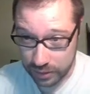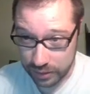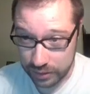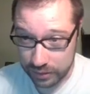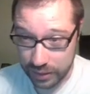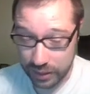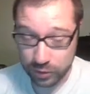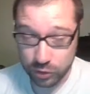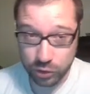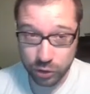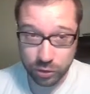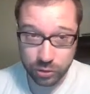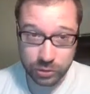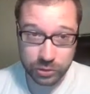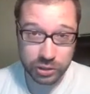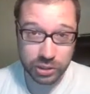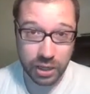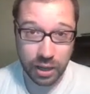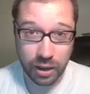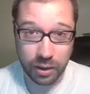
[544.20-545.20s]
That
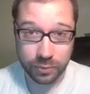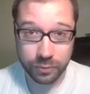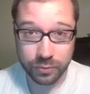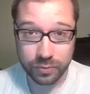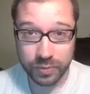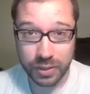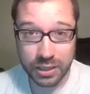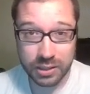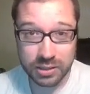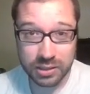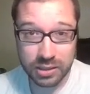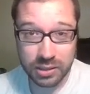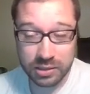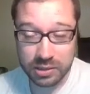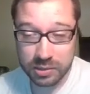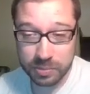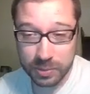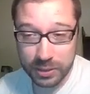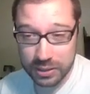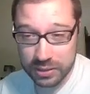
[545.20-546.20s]
turns off instant
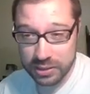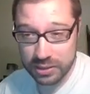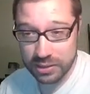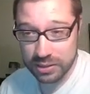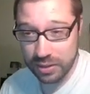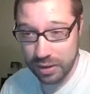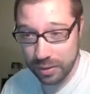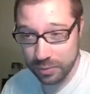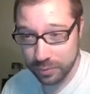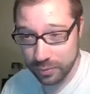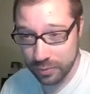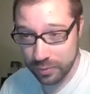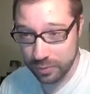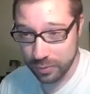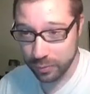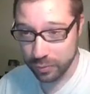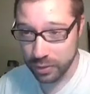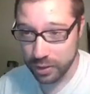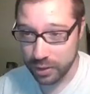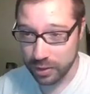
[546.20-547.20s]
speed stuff
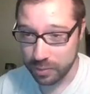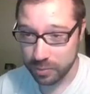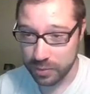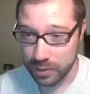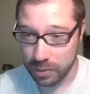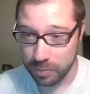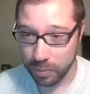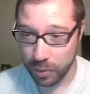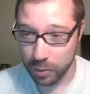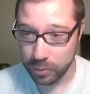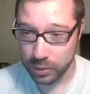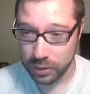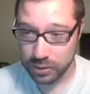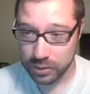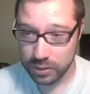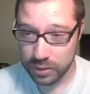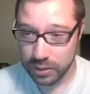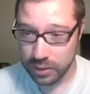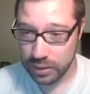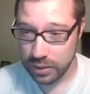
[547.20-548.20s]
from the
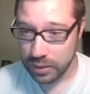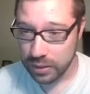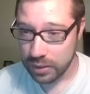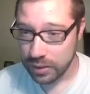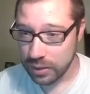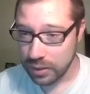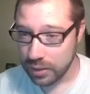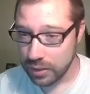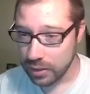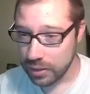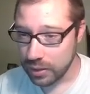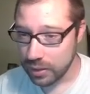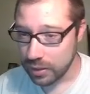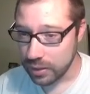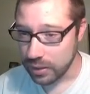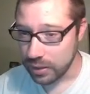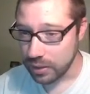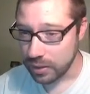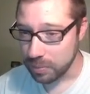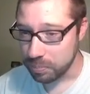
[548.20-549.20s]
opponent.
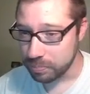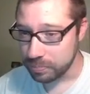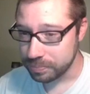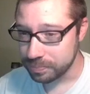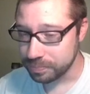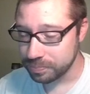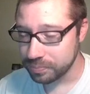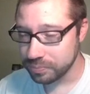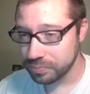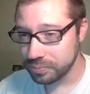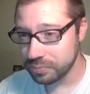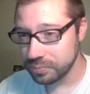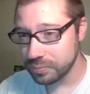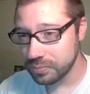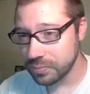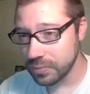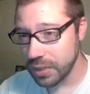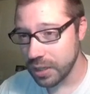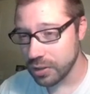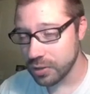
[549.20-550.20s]

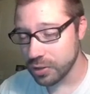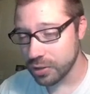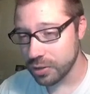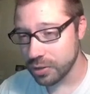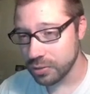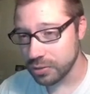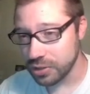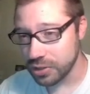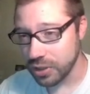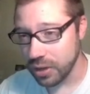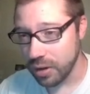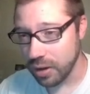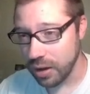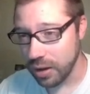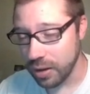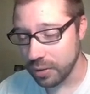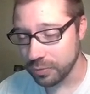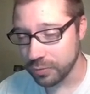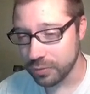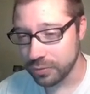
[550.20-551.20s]
It turns
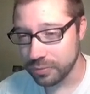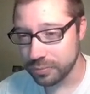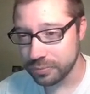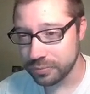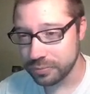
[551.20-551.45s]
off...